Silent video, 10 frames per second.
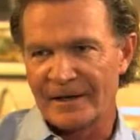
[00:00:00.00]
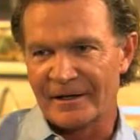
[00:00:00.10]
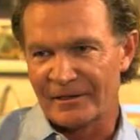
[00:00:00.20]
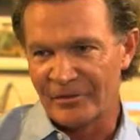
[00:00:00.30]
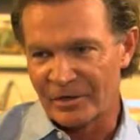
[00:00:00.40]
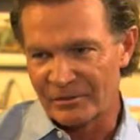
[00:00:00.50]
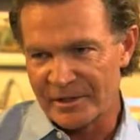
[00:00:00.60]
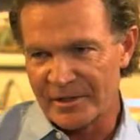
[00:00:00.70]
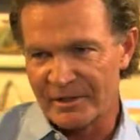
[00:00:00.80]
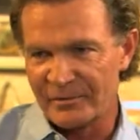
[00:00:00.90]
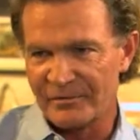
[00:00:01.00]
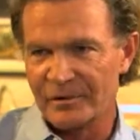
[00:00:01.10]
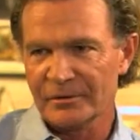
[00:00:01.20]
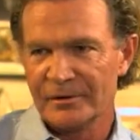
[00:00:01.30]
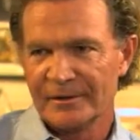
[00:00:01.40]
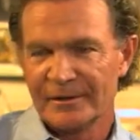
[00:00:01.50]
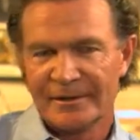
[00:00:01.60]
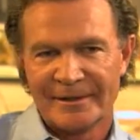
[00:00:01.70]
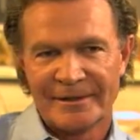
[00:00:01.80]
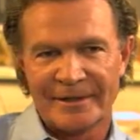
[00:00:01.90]
I'd never done retail before,
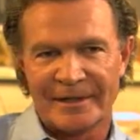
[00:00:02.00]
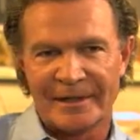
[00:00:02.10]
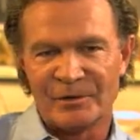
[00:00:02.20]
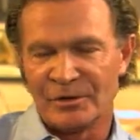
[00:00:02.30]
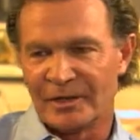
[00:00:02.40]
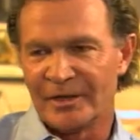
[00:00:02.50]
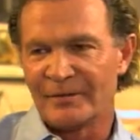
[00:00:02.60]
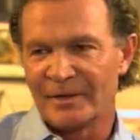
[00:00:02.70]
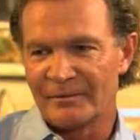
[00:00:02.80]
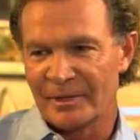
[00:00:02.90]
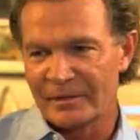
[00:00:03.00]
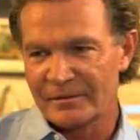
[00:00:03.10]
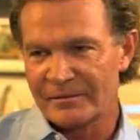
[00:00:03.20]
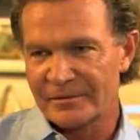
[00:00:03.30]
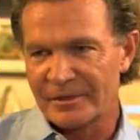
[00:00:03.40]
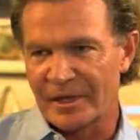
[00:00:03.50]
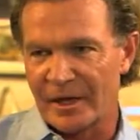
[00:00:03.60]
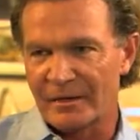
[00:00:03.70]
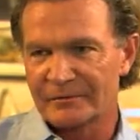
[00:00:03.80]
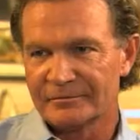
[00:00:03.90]
and I'm doing it in a big, big
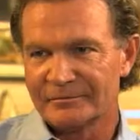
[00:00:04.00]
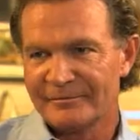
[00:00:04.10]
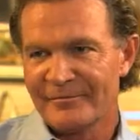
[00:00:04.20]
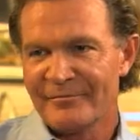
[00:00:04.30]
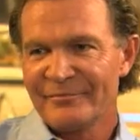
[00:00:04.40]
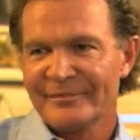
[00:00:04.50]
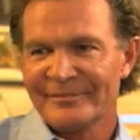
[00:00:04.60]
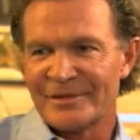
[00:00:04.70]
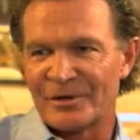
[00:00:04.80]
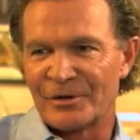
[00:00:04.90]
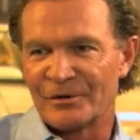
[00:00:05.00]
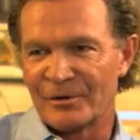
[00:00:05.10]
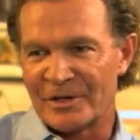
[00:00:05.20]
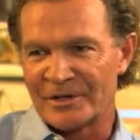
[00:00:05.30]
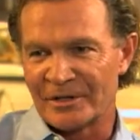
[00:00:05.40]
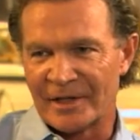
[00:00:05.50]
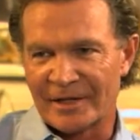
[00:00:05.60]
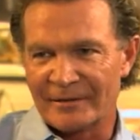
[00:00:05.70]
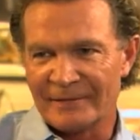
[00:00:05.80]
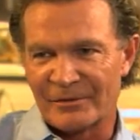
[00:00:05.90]
scale. So it wasn't like
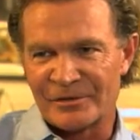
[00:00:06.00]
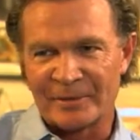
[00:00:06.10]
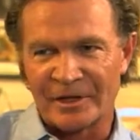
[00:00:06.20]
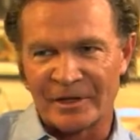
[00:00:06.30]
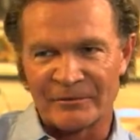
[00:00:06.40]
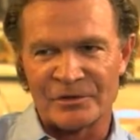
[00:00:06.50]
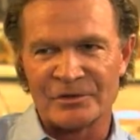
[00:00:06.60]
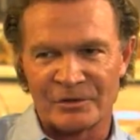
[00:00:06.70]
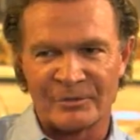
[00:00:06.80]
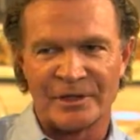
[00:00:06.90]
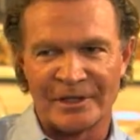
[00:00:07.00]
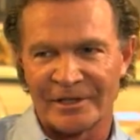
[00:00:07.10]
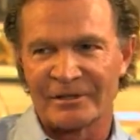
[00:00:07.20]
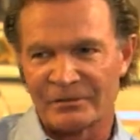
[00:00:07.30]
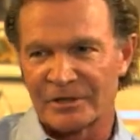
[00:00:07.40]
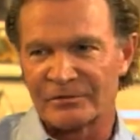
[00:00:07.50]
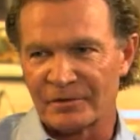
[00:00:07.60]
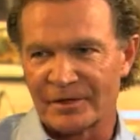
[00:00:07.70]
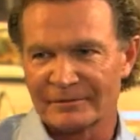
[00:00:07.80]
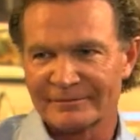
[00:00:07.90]
I was in my comfort zone building another restaurant.